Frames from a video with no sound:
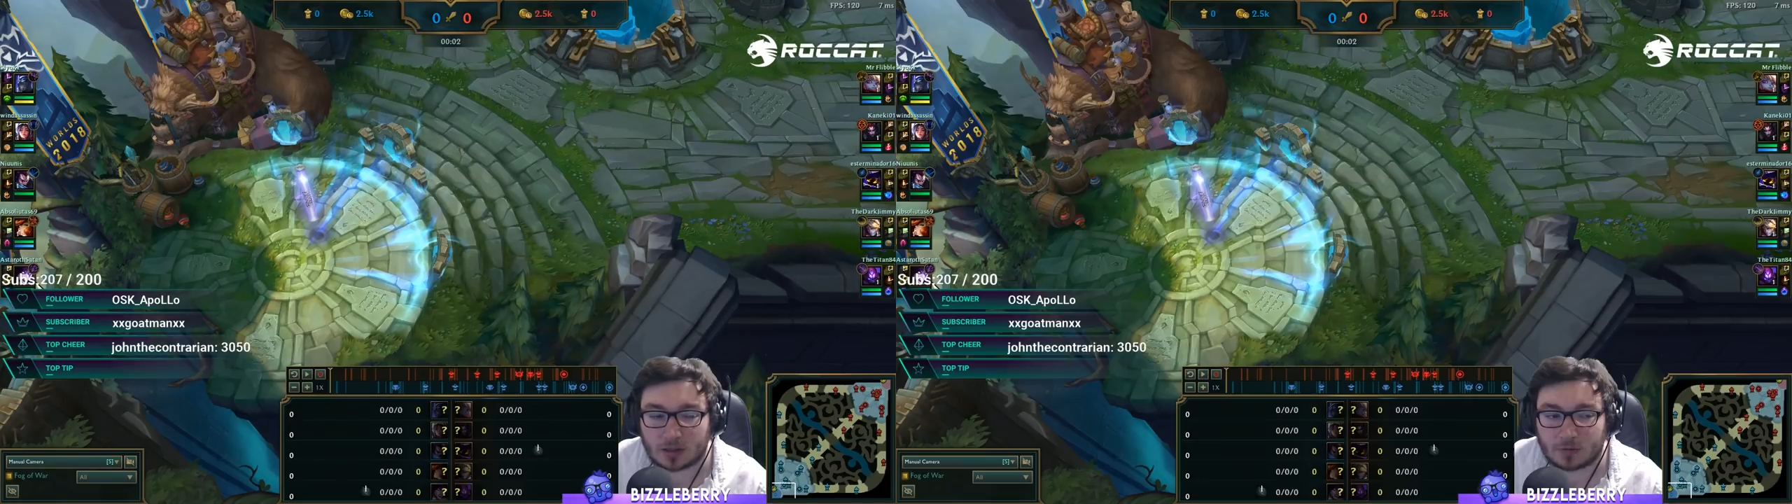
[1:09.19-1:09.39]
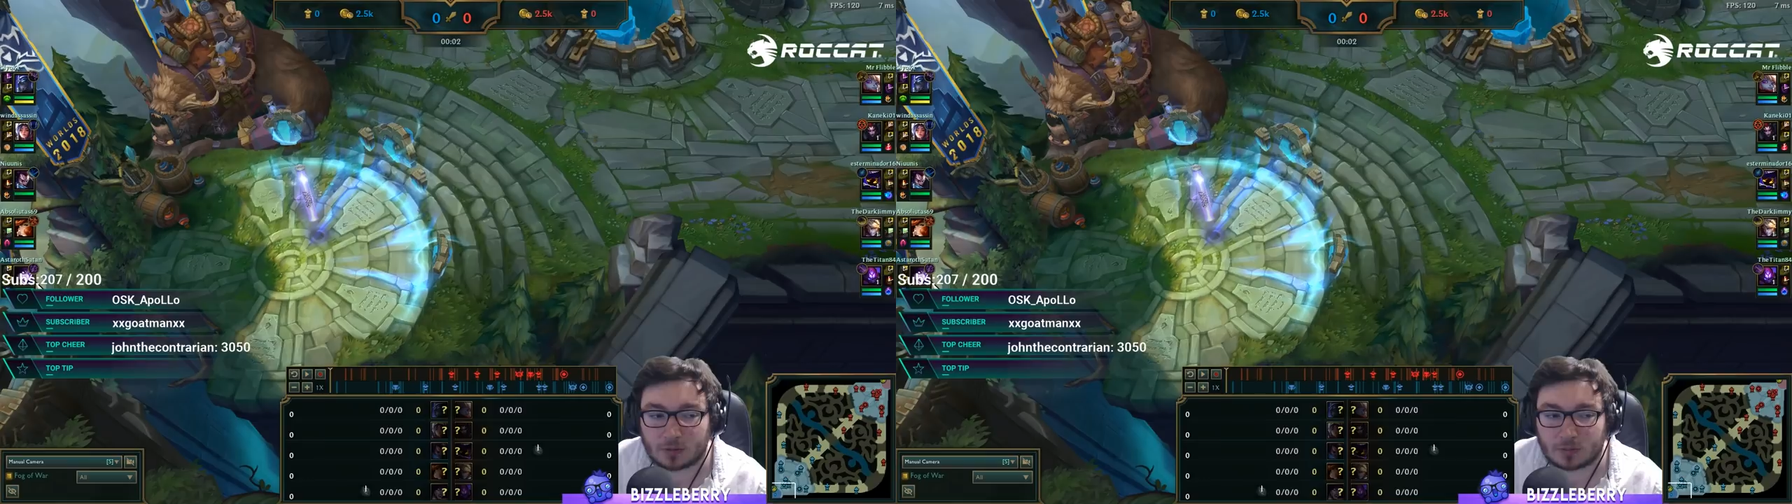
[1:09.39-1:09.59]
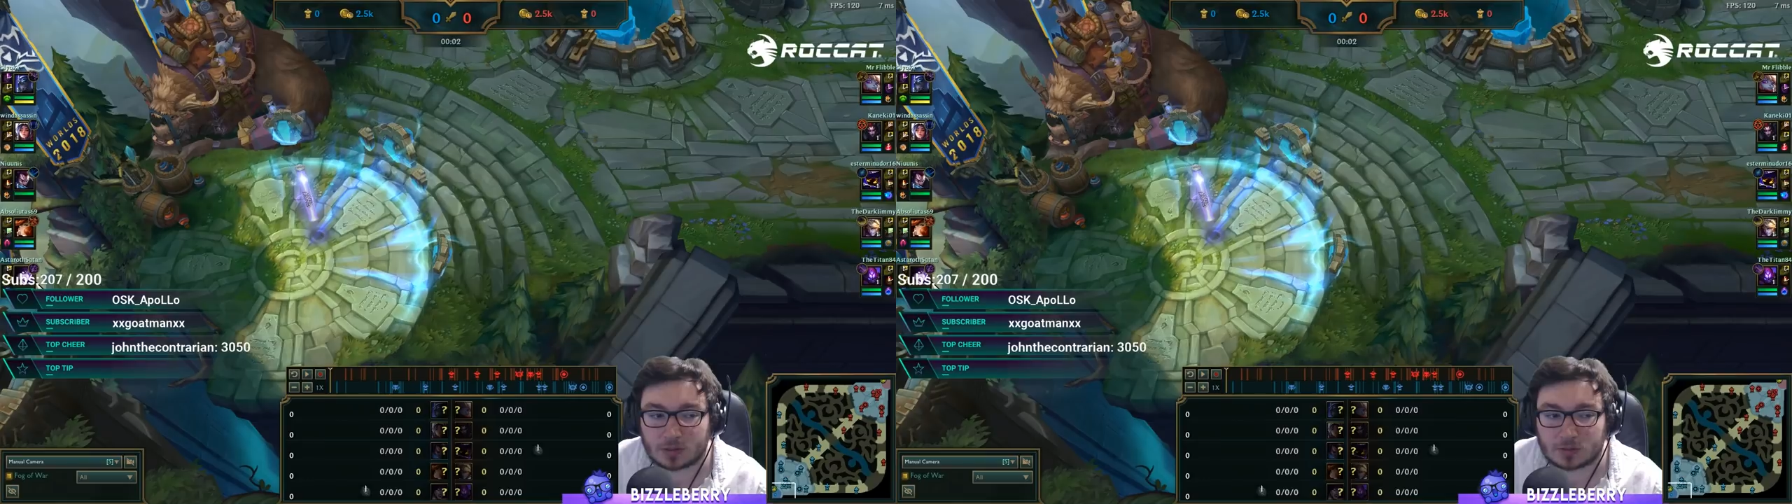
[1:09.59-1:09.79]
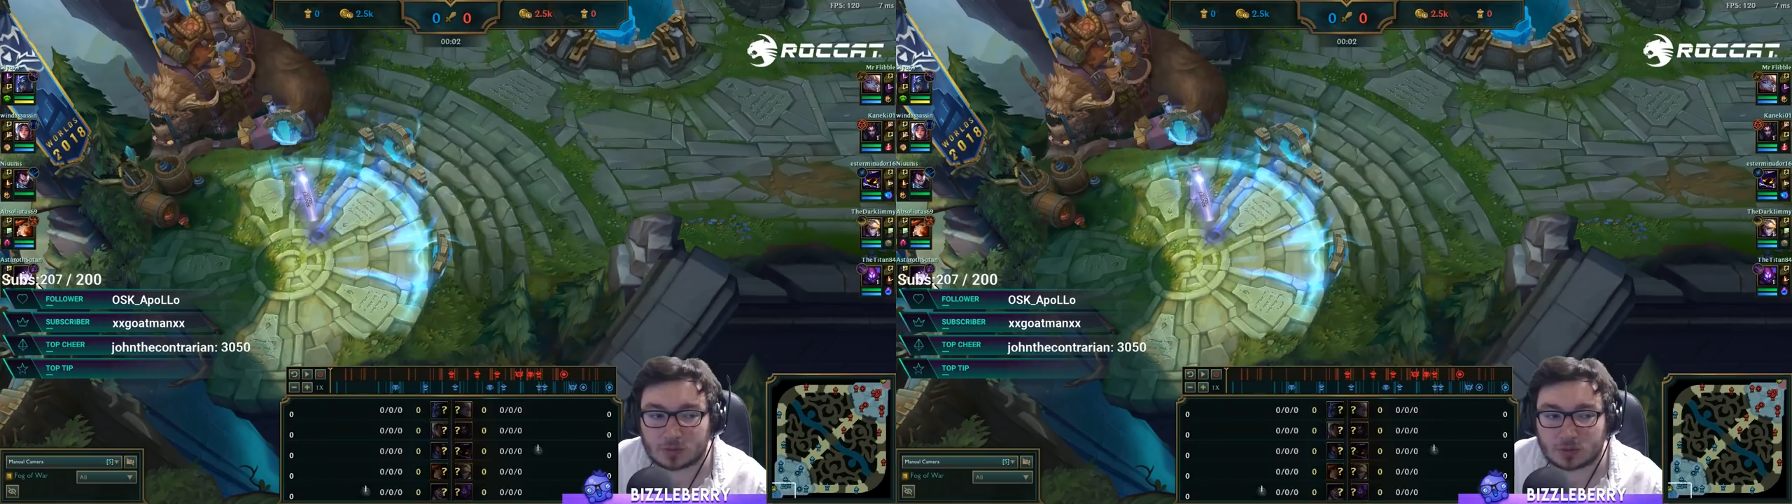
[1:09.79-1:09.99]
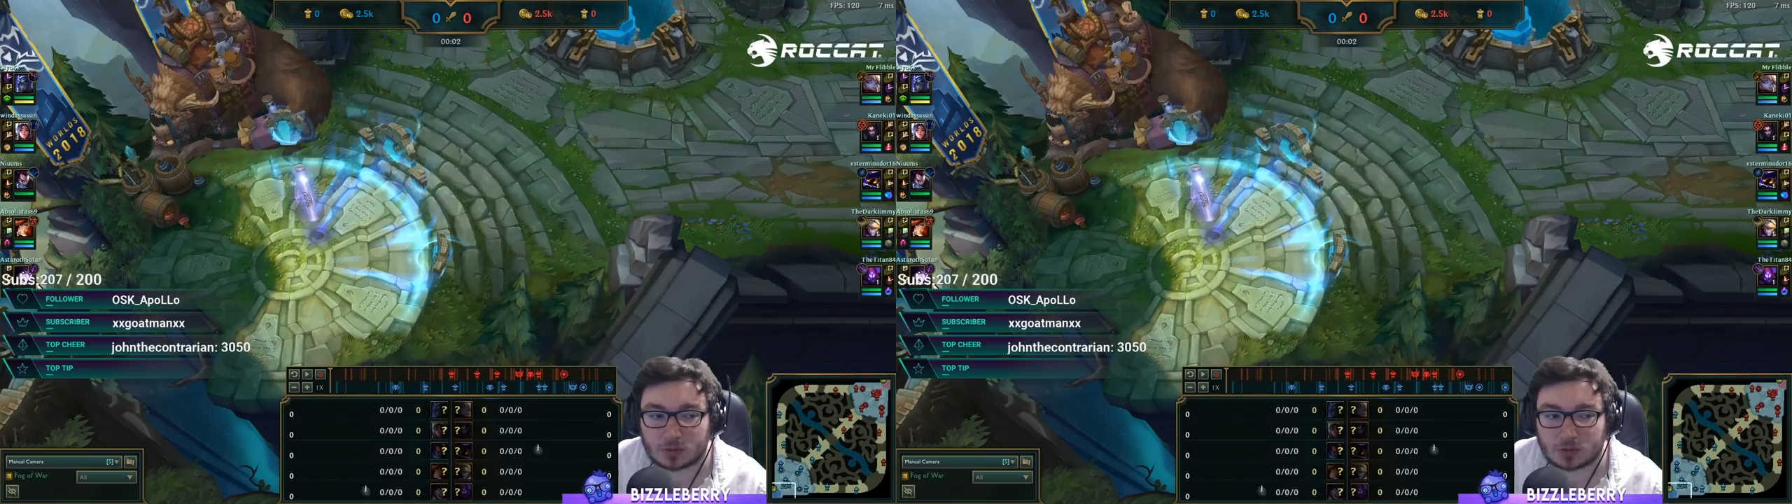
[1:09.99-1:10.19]
here from
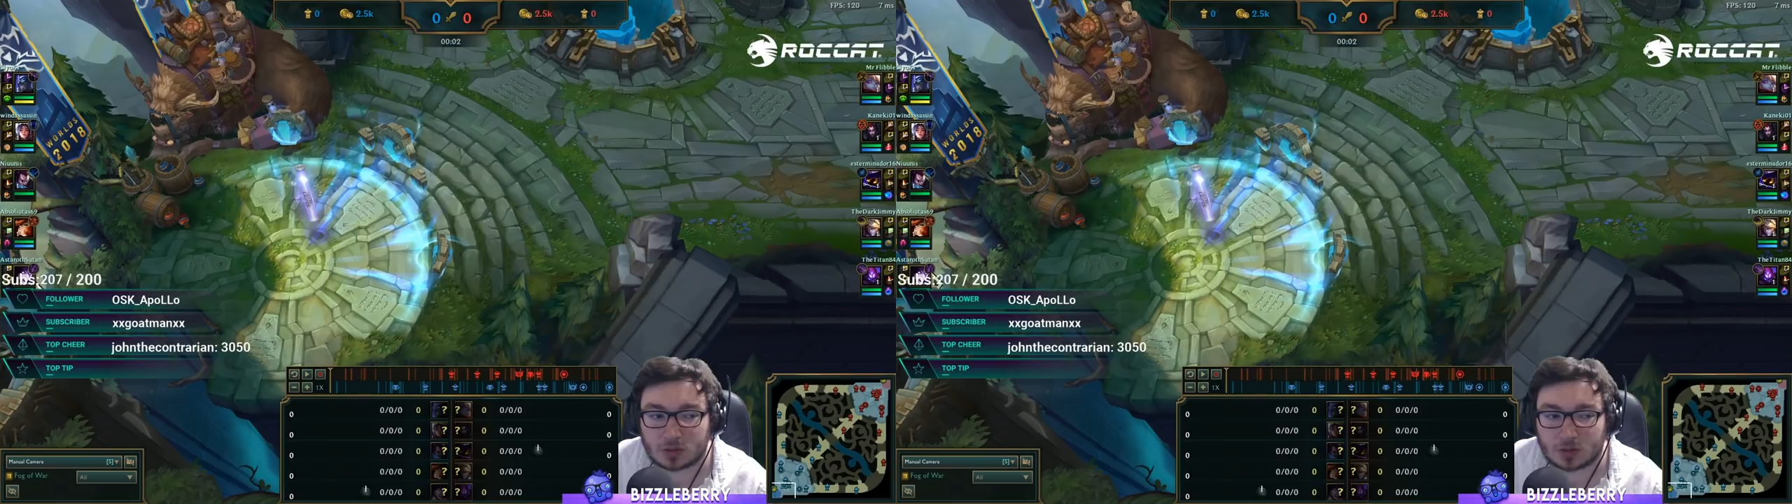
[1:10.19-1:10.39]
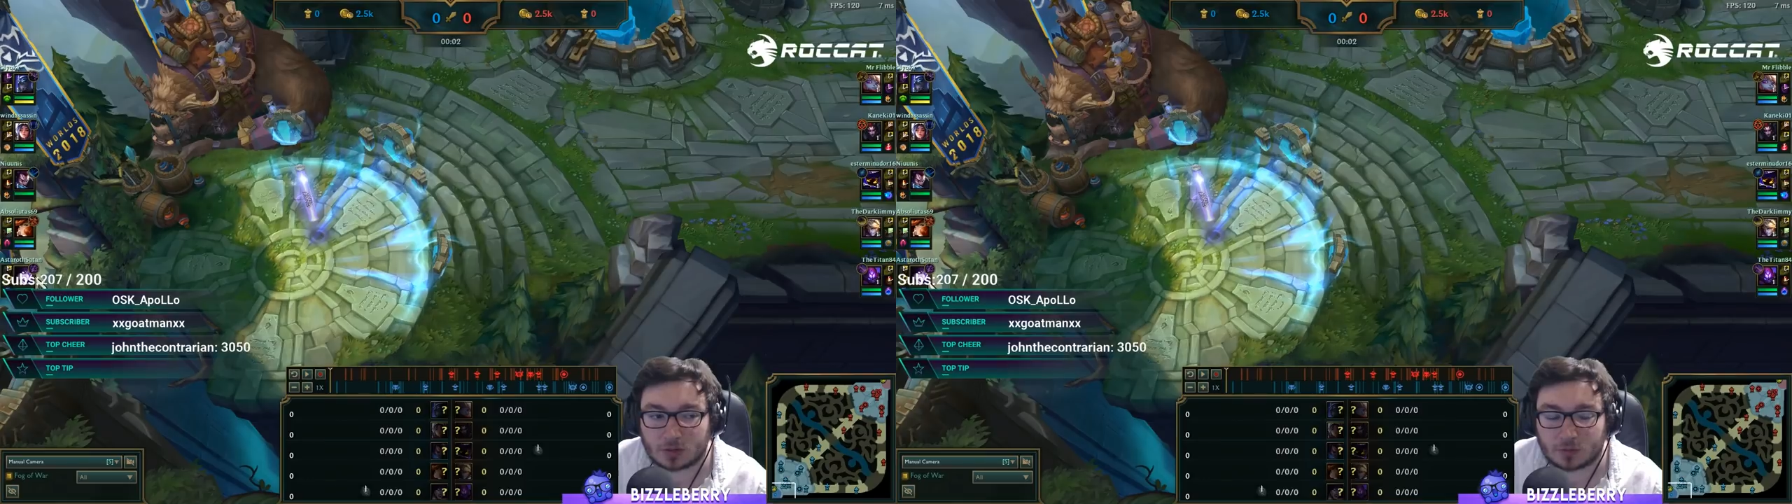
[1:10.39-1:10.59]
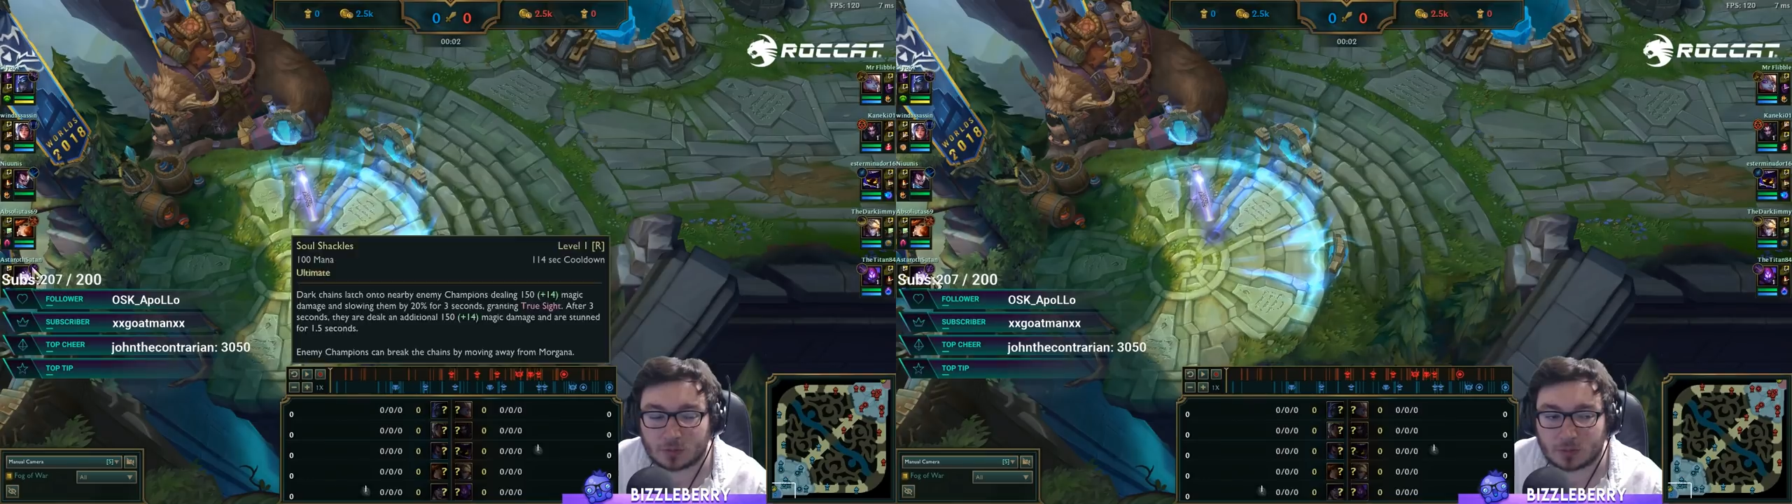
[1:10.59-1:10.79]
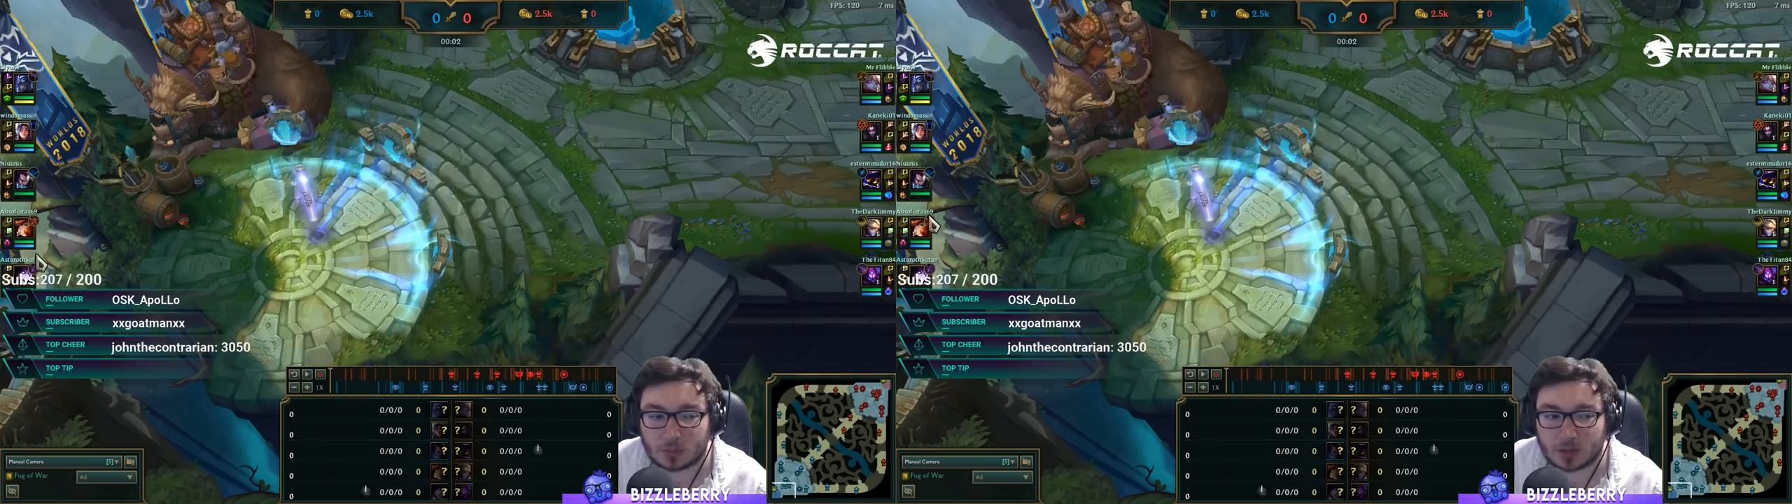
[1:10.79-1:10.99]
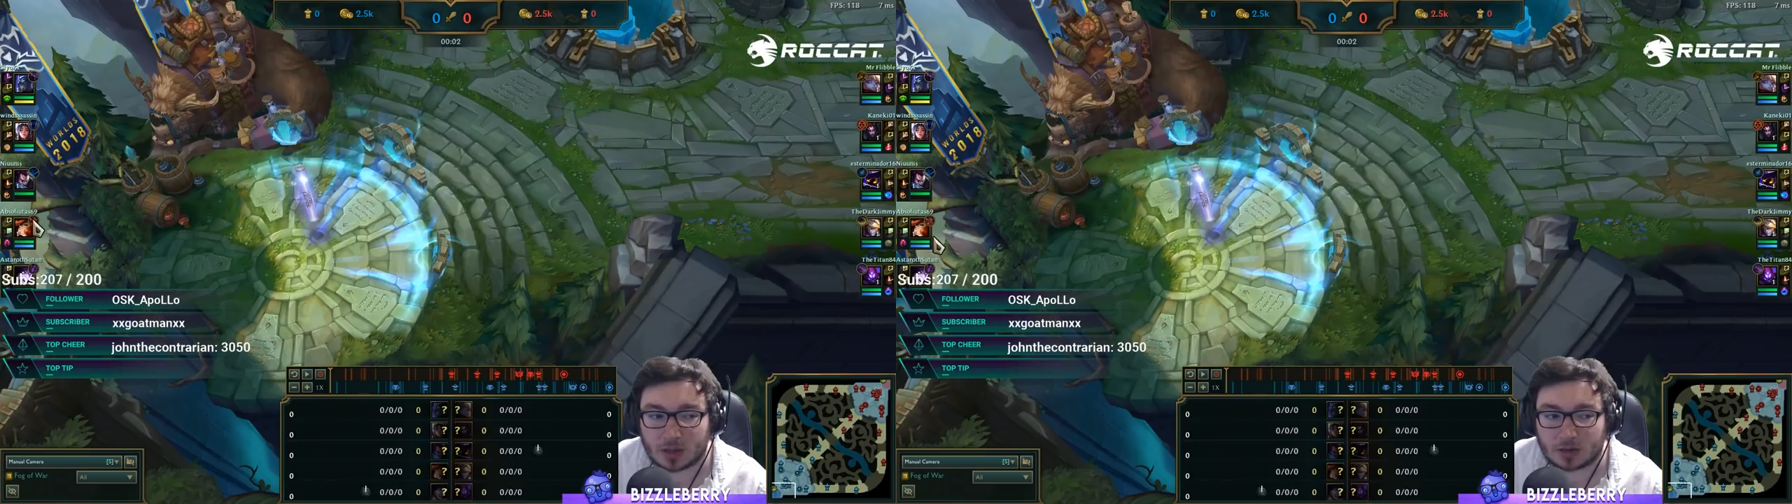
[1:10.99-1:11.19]
the
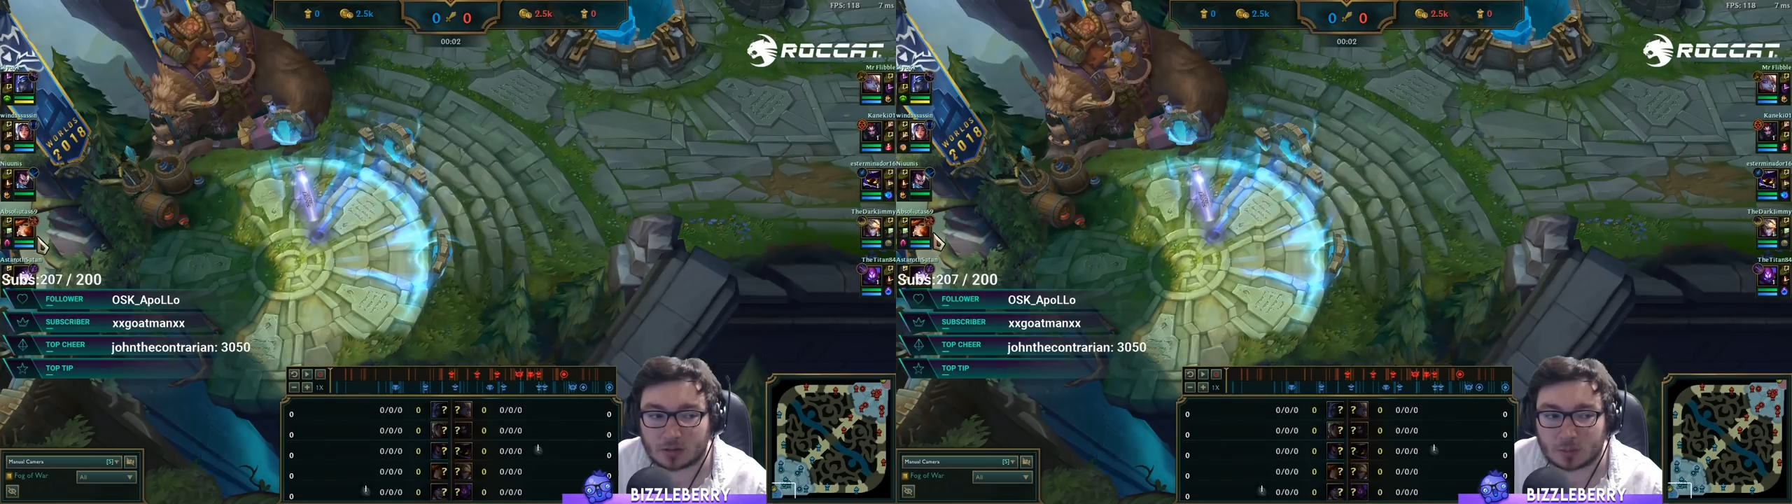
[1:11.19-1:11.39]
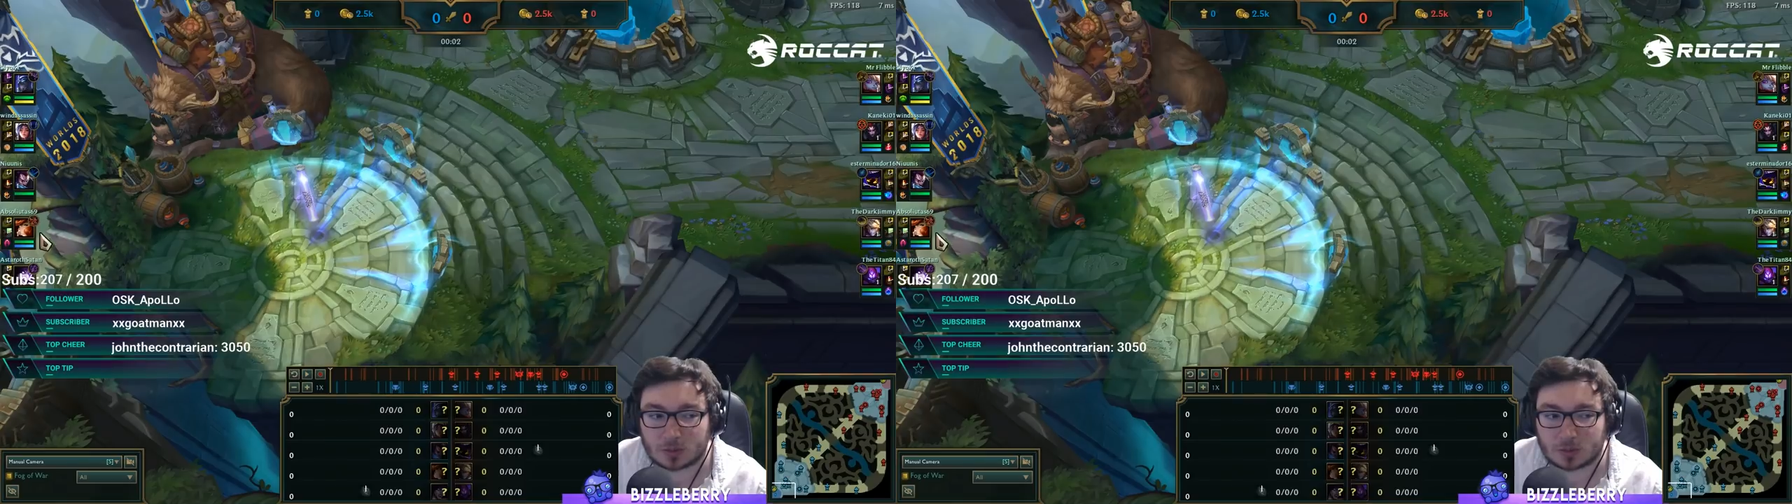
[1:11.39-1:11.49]
Morgana,